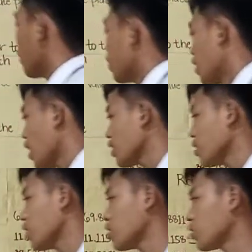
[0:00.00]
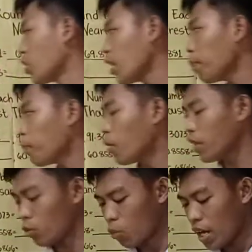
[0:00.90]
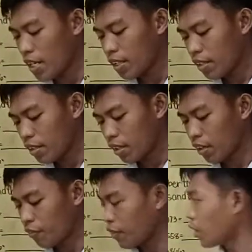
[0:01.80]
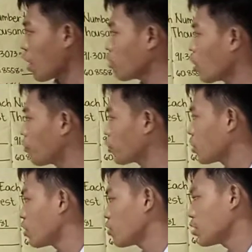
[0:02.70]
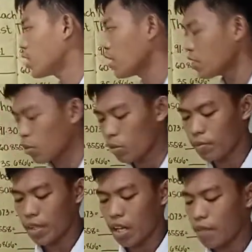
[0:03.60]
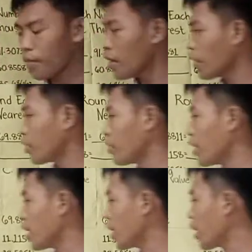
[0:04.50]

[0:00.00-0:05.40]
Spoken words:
Next is 3.1. If round off to the nearest tens, it will become 3.